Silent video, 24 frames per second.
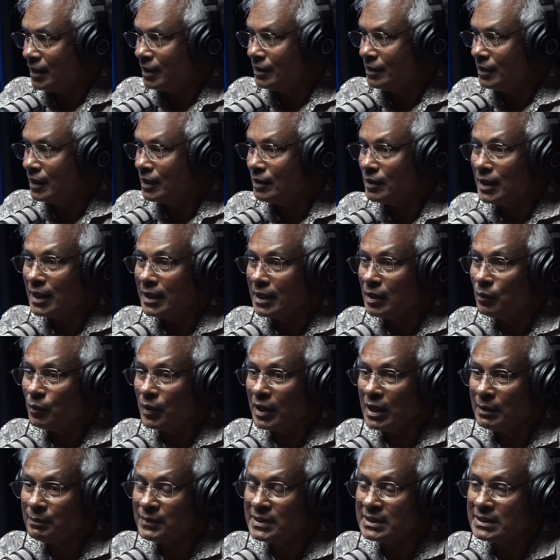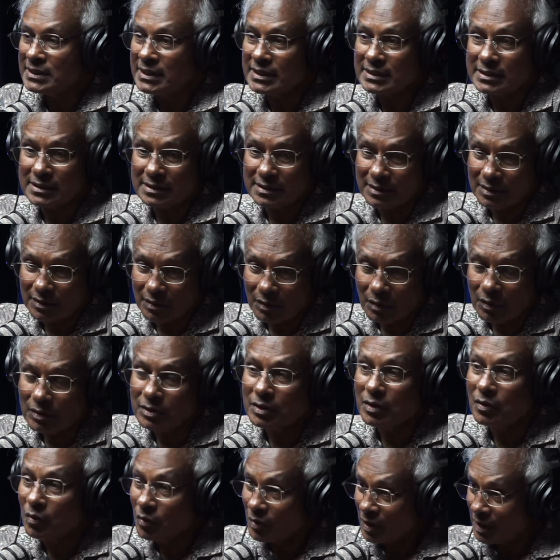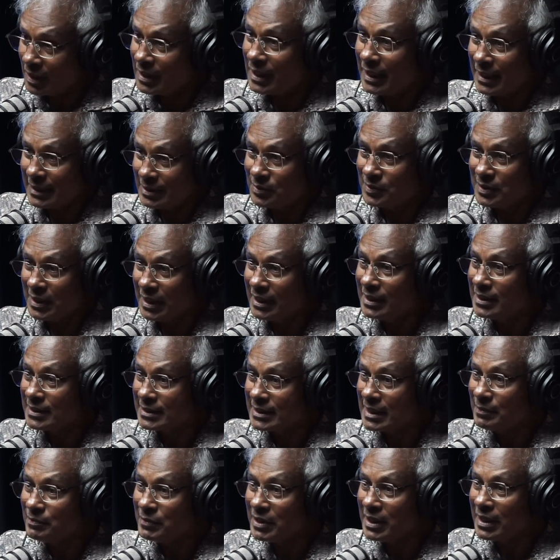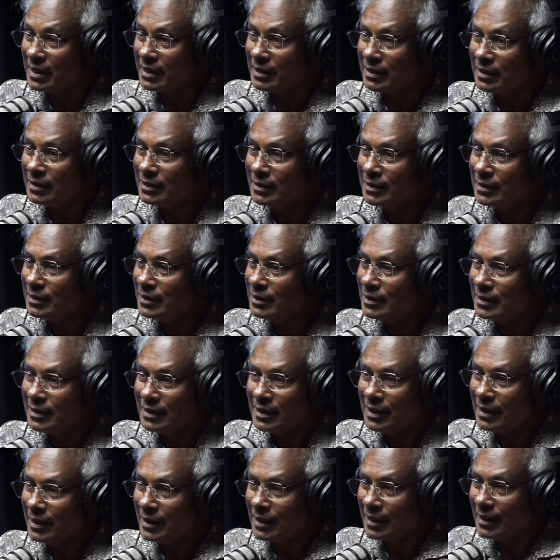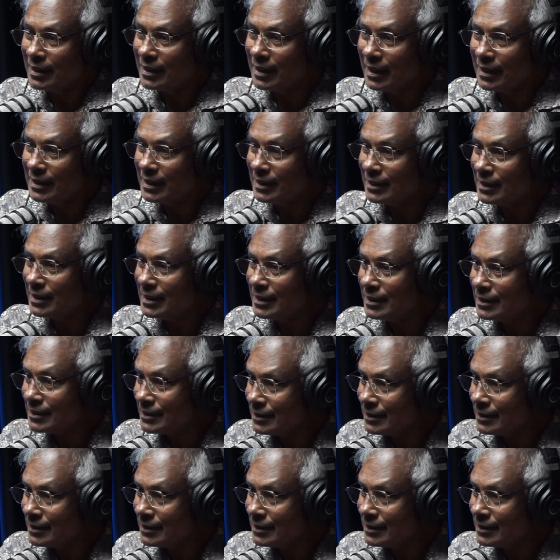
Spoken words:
And then what happens is all the local guys who are selling the same thing are getting